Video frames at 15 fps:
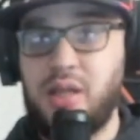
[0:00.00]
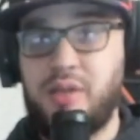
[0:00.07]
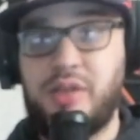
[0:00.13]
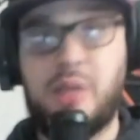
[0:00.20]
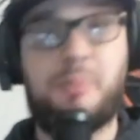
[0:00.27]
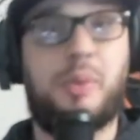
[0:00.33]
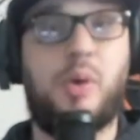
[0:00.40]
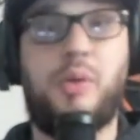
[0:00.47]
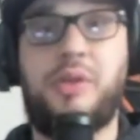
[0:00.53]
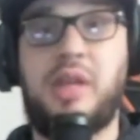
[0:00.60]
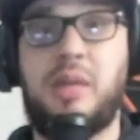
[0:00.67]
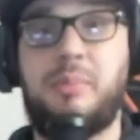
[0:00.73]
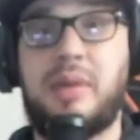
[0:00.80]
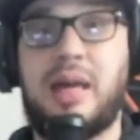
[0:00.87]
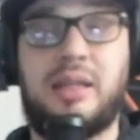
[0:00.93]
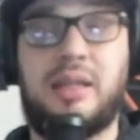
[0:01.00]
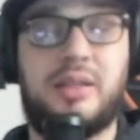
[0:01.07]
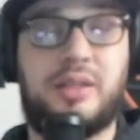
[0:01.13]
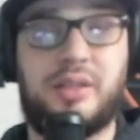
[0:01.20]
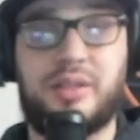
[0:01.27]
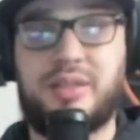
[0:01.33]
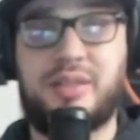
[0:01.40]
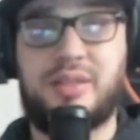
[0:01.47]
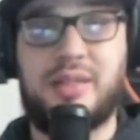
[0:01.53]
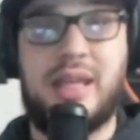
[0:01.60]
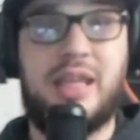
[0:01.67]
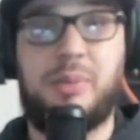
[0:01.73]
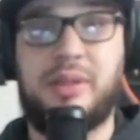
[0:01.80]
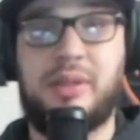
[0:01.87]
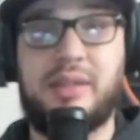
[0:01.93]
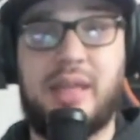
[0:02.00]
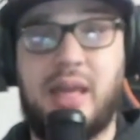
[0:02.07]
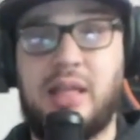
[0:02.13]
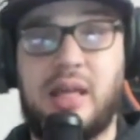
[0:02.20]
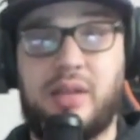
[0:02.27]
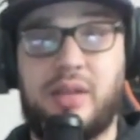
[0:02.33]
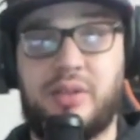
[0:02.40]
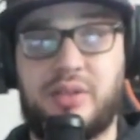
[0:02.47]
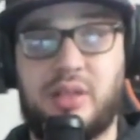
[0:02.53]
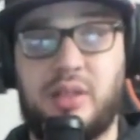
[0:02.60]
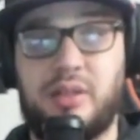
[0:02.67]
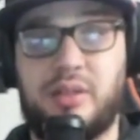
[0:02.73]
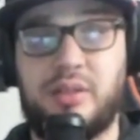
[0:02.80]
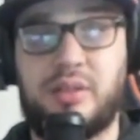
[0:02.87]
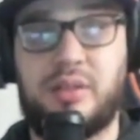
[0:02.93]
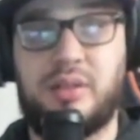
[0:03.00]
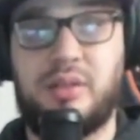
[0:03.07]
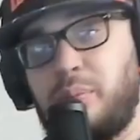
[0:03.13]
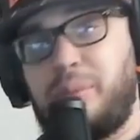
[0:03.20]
they both came back and just snake bit the hell out of the Suns.